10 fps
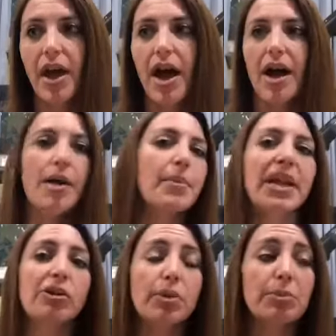And I
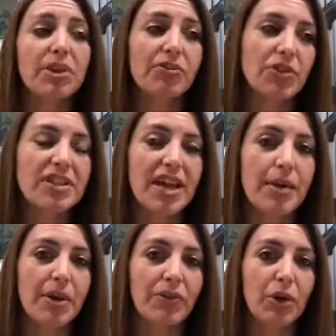remember the first time I
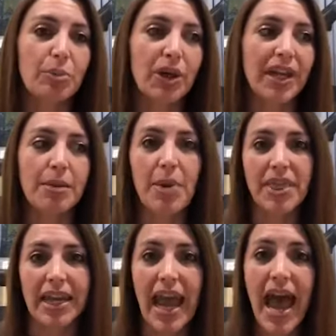wrote a book in a month
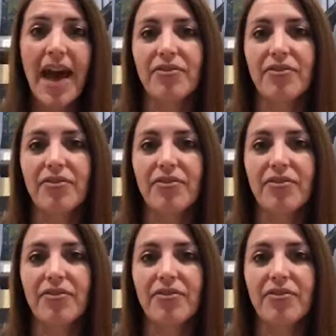and a half,